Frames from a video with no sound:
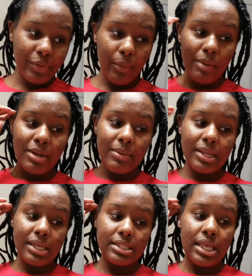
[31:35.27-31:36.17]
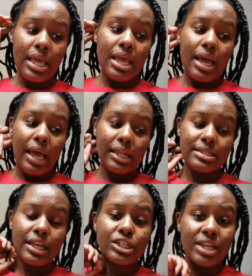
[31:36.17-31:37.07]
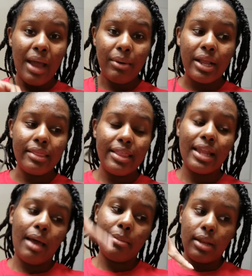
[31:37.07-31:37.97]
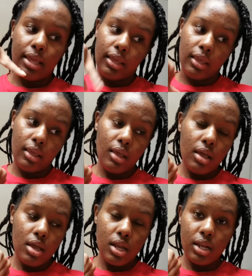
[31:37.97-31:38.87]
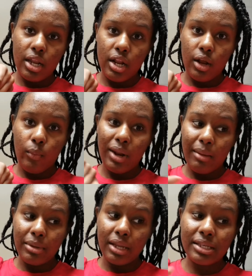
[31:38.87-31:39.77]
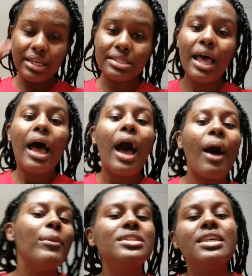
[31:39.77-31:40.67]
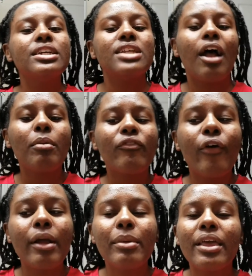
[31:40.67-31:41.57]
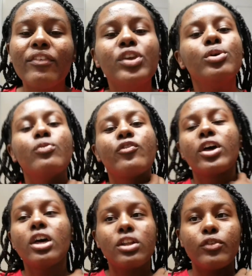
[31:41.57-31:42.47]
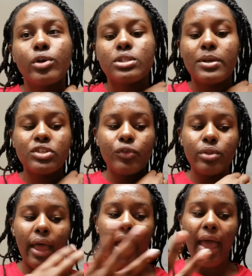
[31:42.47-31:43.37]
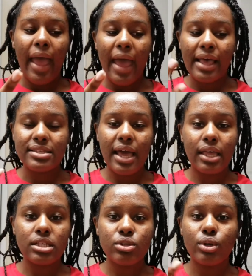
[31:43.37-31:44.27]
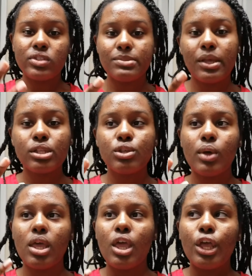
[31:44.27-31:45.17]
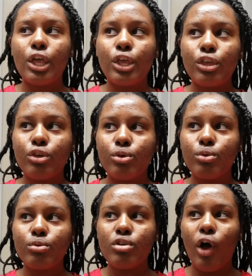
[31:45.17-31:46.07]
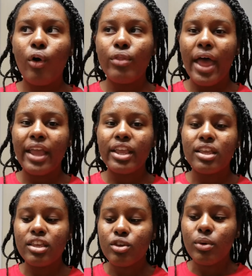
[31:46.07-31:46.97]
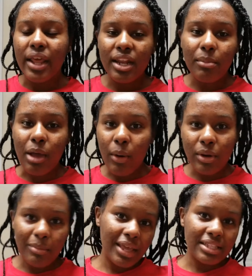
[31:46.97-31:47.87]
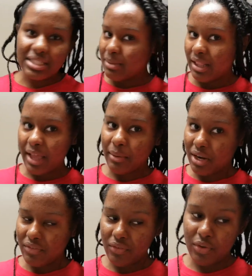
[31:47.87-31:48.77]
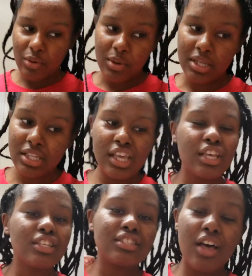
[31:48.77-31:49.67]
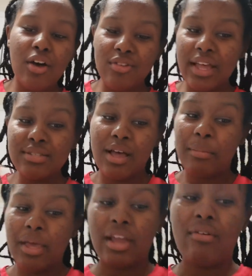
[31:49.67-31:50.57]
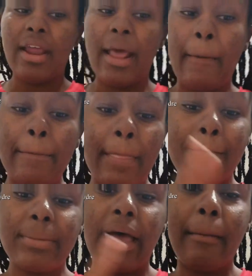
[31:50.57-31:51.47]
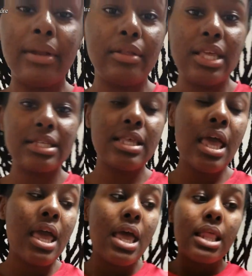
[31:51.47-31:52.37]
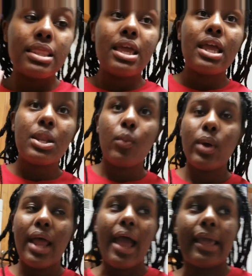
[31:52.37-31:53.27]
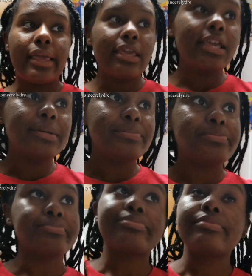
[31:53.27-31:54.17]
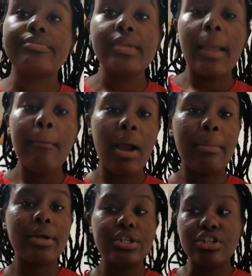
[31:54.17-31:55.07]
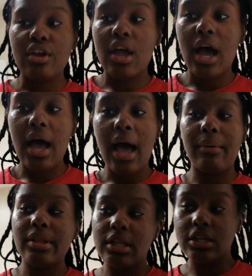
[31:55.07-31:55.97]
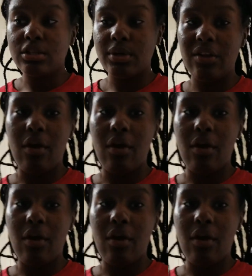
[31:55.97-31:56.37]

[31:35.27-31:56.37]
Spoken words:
When I'm done with this, I need to take a shower and then I'm gonna eat dinner when I'm done. Cause I wanna take a shower before, but if you cook food, especially food that has like a sort of smell to it, you know that you would end up going to bed smelling like whatever the food was. So that's how I'm cooking right now. But I'm gonna do this. Then when I eat, probably gonna show y'all how it looks or whatever.